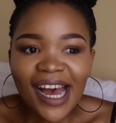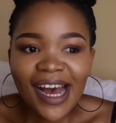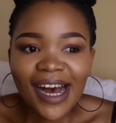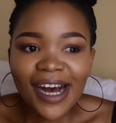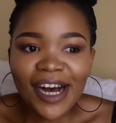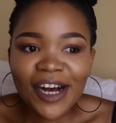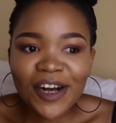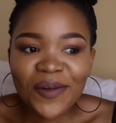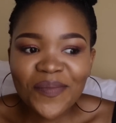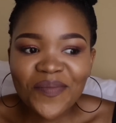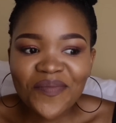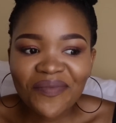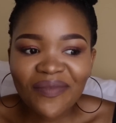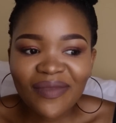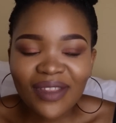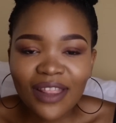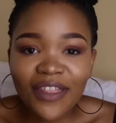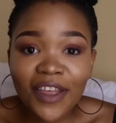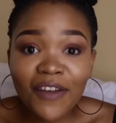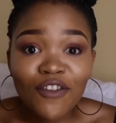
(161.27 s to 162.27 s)

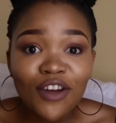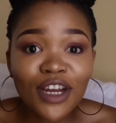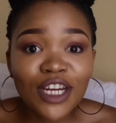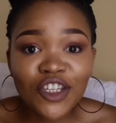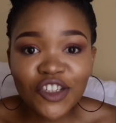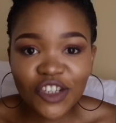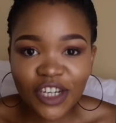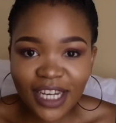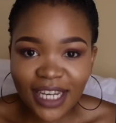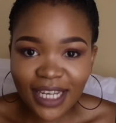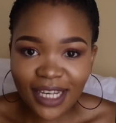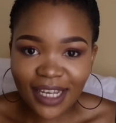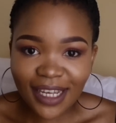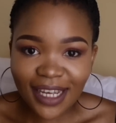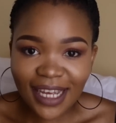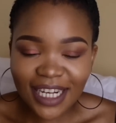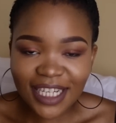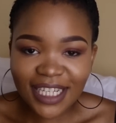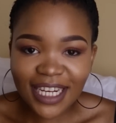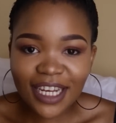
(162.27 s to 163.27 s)
they're very tricky.
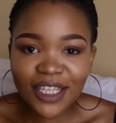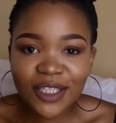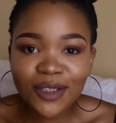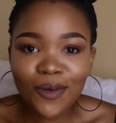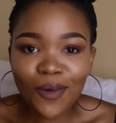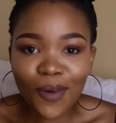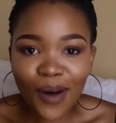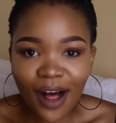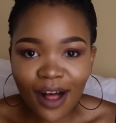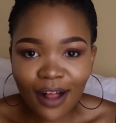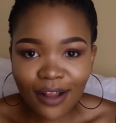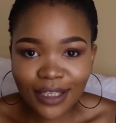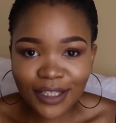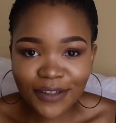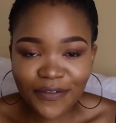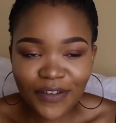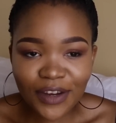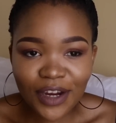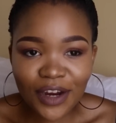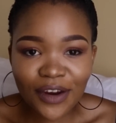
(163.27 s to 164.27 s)
It takes a while to
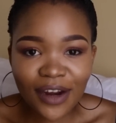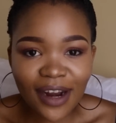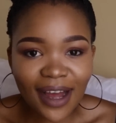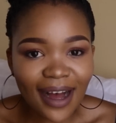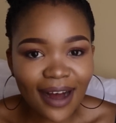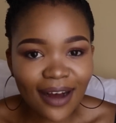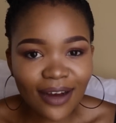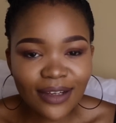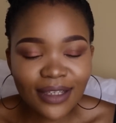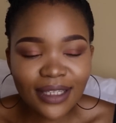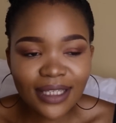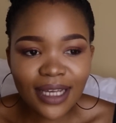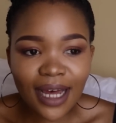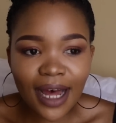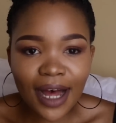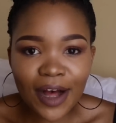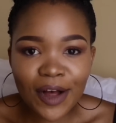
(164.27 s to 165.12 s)
figure it out.